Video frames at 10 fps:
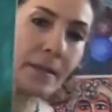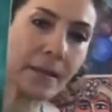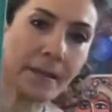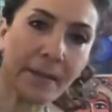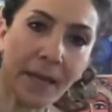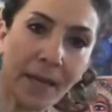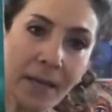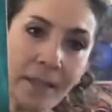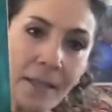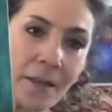Look at
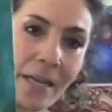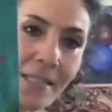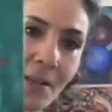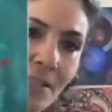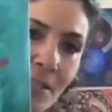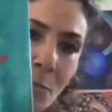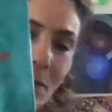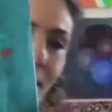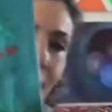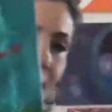that. Okay, so I just
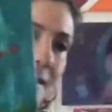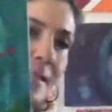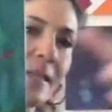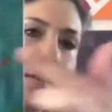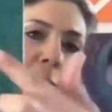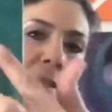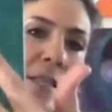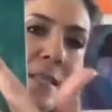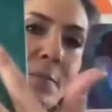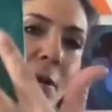put these in. I put
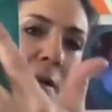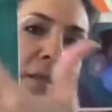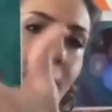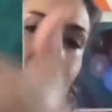these marks